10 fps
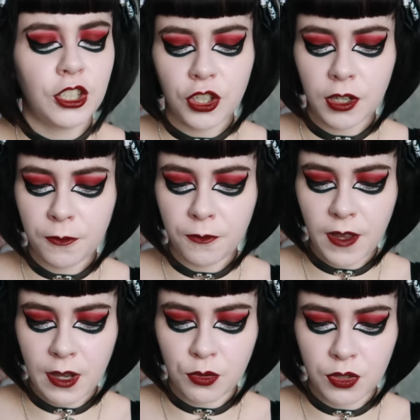not a
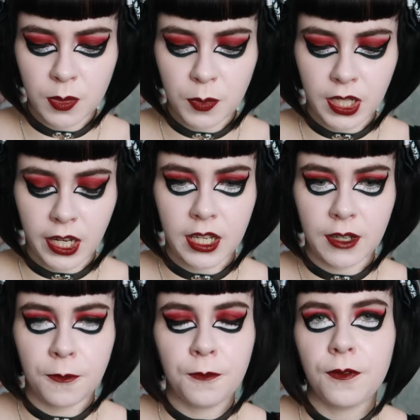felt, but like
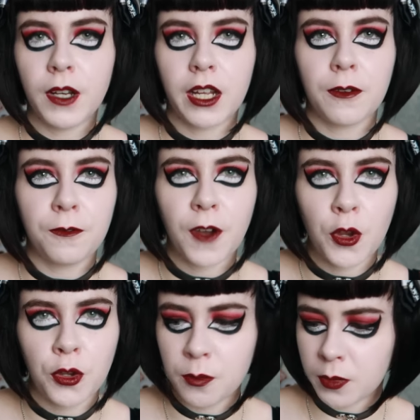a
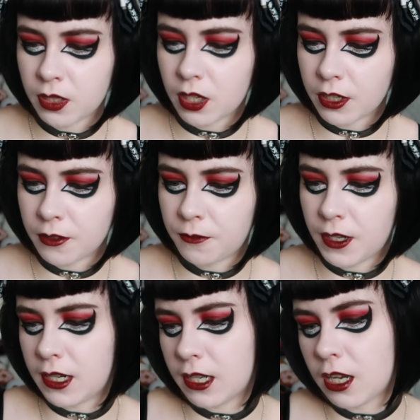foam kind of
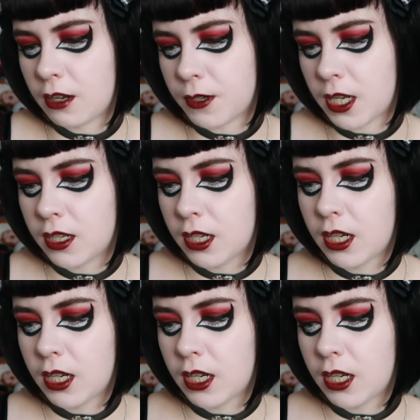feeling cover.